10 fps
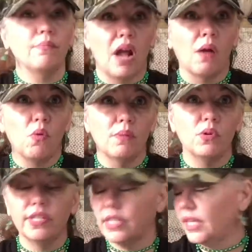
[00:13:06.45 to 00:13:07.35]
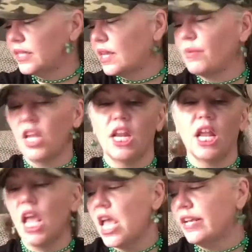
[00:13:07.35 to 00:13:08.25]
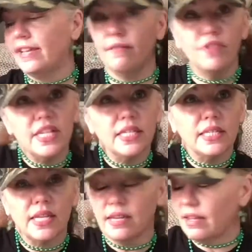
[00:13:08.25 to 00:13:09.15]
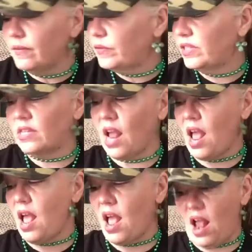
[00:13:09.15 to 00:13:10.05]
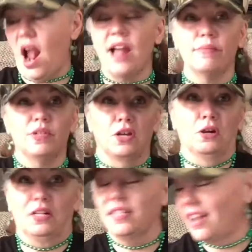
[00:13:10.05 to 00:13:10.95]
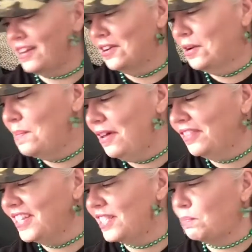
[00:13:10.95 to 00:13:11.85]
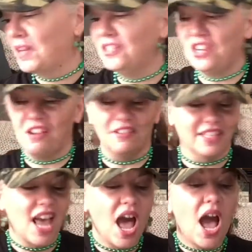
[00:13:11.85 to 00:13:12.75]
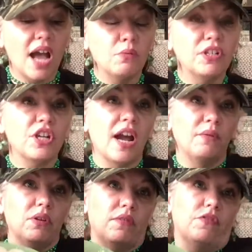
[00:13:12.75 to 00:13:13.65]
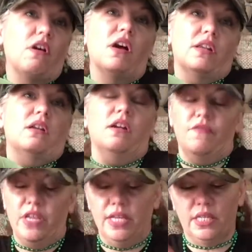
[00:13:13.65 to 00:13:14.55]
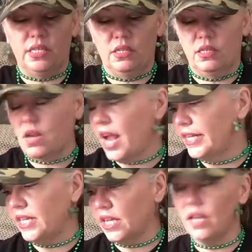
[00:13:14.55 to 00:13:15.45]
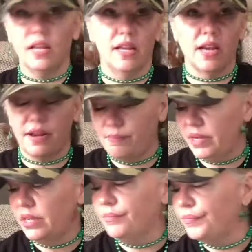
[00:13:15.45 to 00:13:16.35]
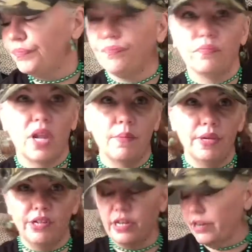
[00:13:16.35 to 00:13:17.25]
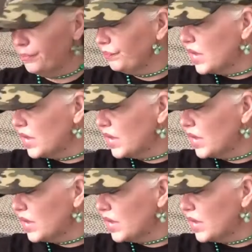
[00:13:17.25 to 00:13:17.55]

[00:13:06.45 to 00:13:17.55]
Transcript: I want more scents. I'm gonna give these as gifts. I'm so excited about these Spongelles. I wish I would have thought of this idea and I'd be a millionaire.